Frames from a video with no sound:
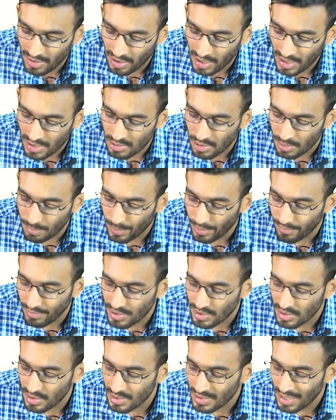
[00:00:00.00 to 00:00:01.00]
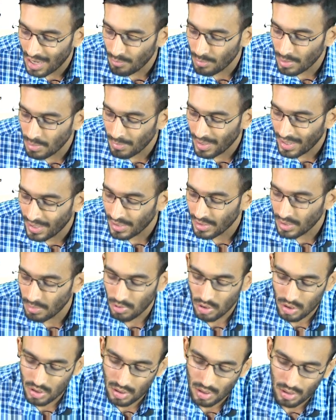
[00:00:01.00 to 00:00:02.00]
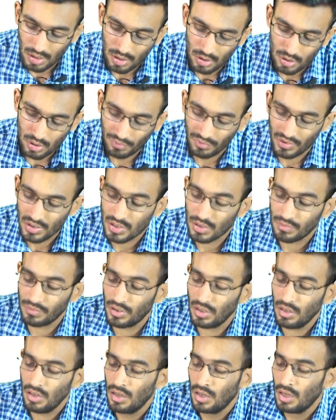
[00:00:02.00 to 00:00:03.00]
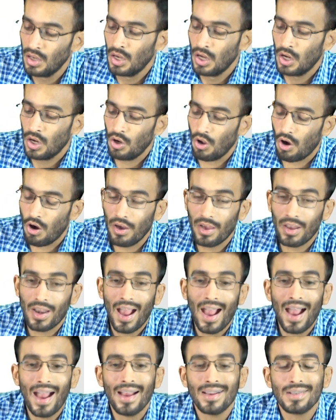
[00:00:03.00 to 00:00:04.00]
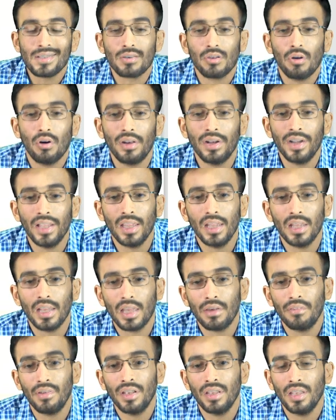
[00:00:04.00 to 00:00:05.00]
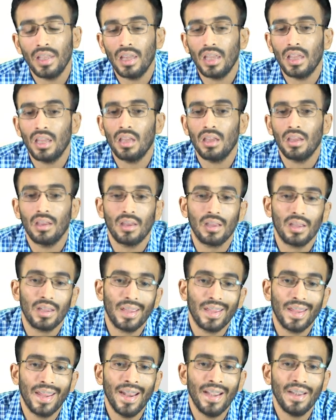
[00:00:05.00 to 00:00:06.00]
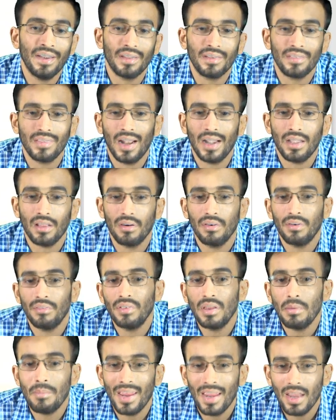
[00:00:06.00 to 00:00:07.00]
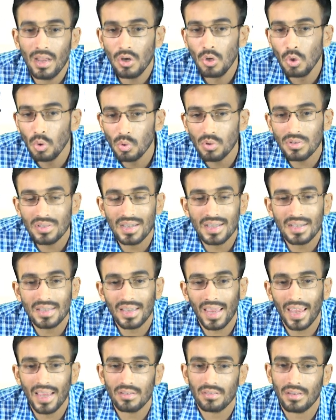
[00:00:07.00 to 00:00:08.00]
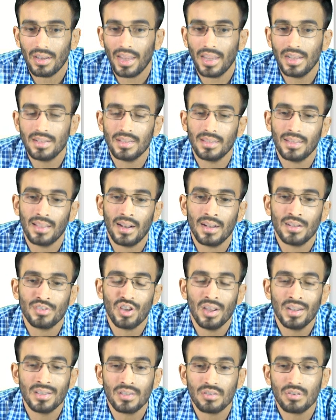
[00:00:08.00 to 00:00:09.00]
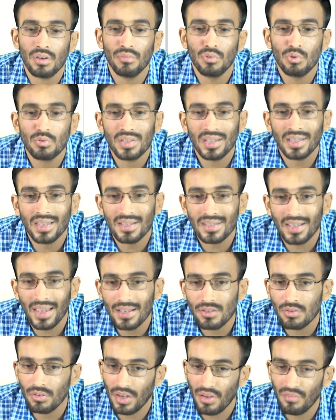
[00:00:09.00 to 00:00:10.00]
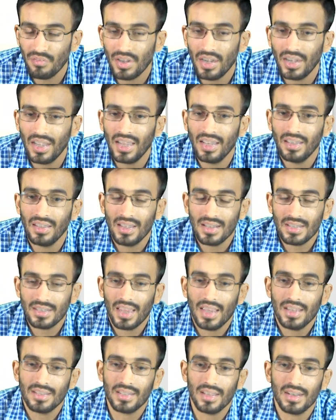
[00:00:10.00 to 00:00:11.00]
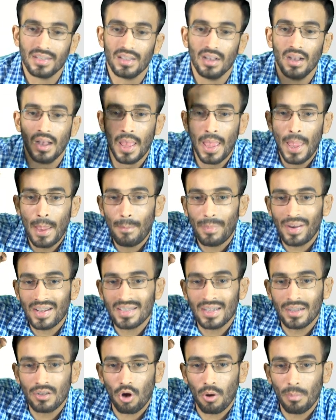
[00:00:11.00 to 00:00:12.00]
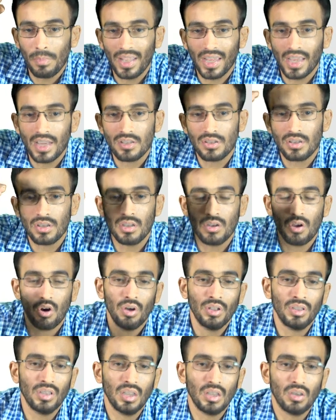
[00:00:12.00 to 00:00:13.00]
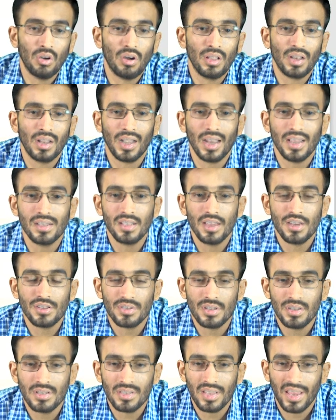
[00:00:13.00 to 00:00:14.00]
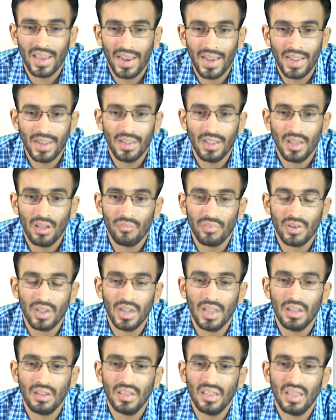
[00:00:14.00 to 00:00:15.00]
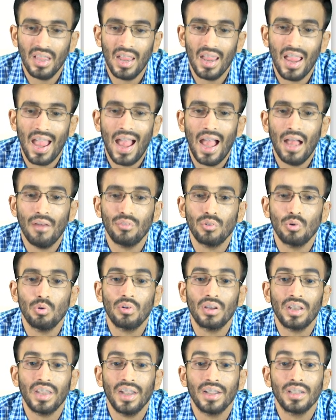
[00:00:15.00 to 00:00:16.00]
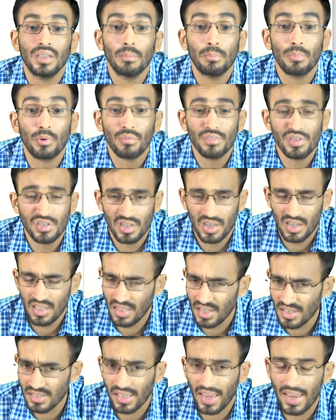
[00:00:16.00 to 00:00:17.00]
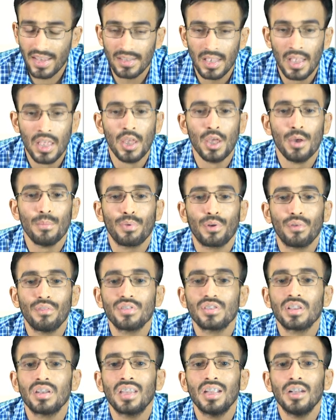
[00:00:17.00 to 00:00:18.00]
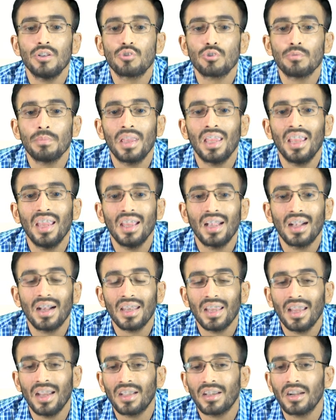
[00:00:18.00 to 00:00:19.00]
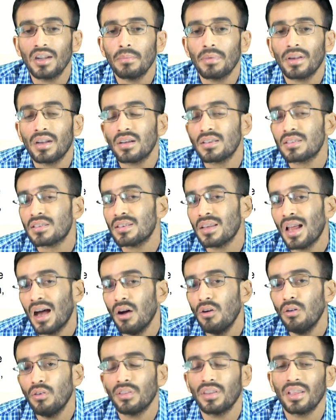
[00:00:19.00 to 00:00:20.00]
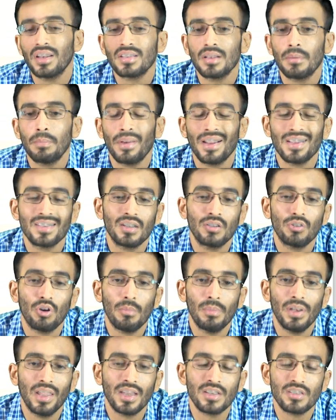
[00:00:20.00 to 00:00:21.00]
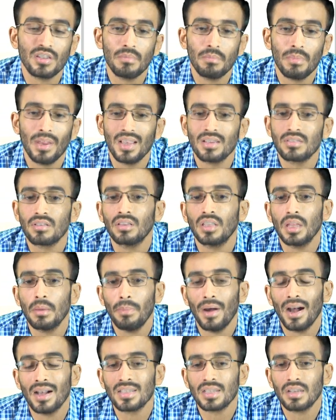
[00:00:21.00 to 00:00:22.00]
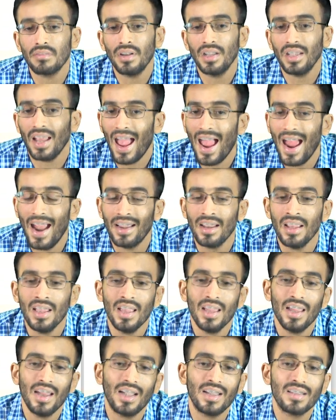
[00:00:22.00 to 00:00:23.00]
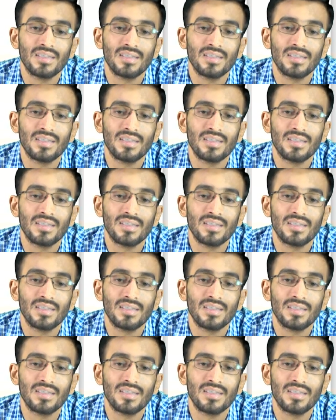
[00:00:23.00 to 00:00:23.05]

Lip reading: or provisions have been made in the books. So first of all, lawyer has already given the hint that we may lose this case, or I can say there are chances of losing this case. So definitely in this case there is a present obligation on the organization's head. Definitely they have to create the provision. In this case, provision needs to be created because now there is a present obligation based on the past event, and it is